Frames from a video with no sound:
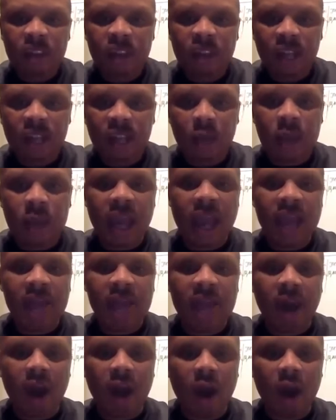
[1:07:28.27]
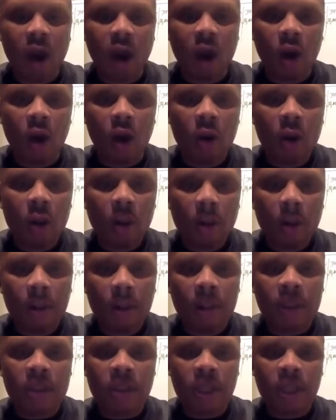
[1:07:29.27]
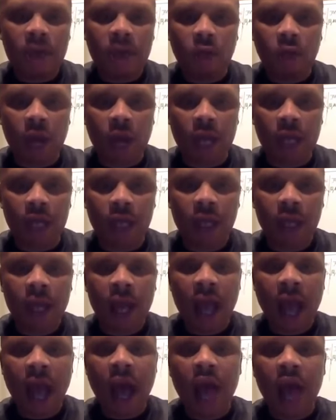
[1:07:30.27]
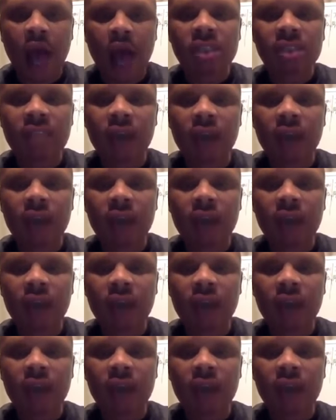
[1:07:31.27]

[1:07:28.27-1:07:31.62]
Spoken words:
and we have all monthly hit rate, how does